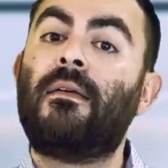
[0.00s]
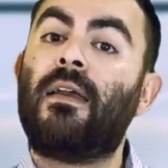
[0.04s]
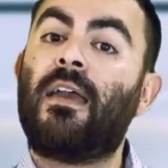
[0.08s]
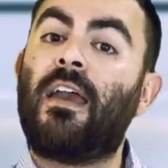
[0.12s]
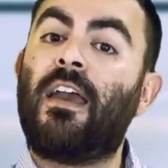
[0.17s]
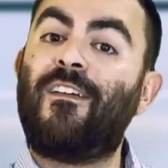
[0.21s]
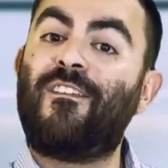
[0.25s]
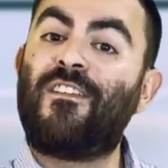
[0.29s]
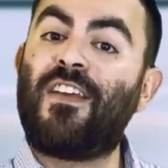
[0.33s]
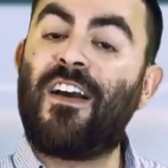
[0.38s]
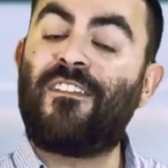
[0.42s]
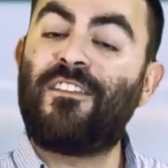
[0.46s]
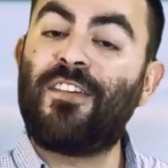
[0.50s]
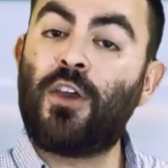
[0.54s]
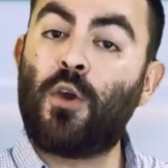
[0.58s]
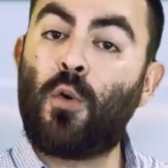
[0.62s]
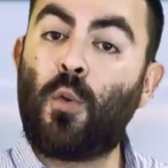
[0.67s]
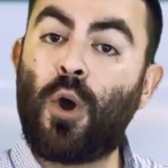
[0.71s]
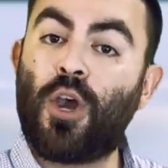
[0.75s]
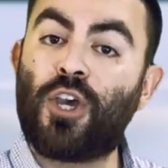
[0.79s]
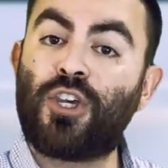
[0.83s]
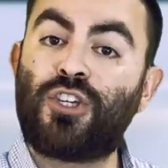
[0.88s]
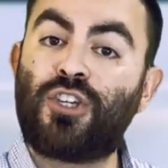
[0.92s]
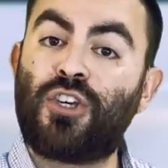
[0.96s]
If you have any
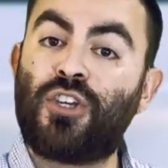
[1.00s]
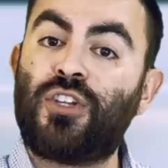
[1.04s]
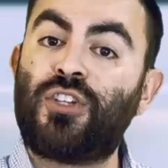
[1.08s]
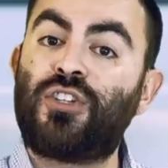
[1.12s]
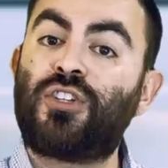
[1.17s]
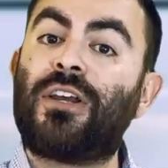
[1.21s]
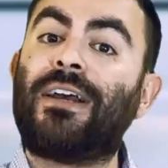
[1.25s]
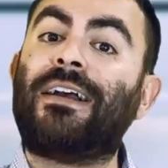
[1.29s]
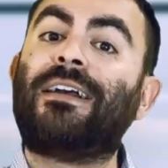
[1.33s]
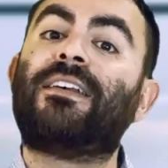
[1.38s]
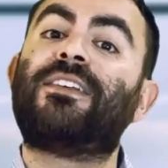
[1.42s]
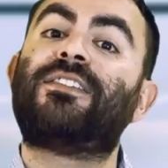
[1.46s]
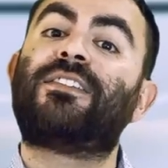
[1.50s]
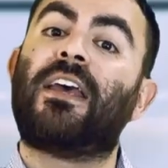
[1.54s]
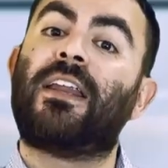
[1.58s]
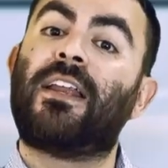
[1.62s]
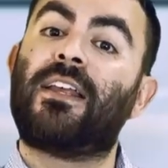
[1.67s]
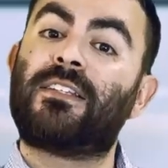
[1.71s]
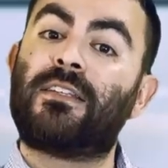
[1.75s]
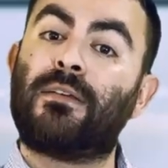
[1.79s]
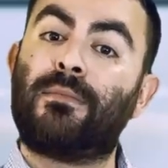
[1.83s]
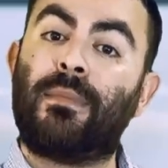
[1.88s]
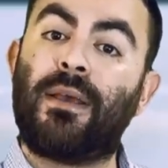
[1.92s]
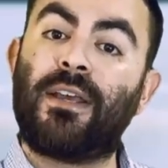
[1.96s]
questions, send
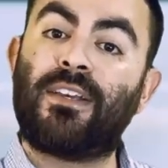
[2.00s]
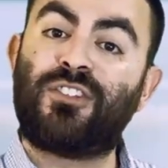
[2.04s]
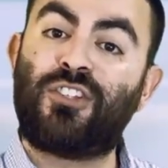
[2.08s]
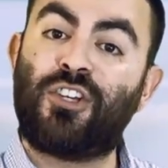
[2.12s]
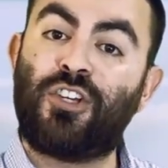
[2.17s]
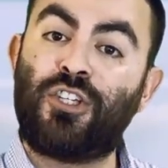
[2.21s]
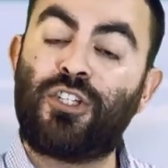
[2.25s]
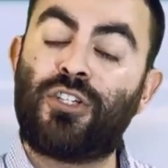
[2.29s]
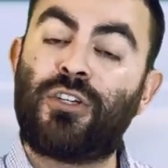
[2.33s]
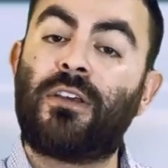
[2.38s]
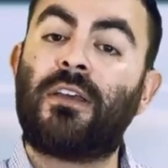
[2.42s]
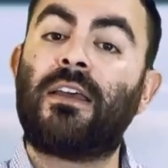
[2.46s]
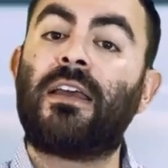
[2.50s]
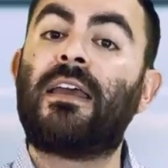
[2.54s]
us a message,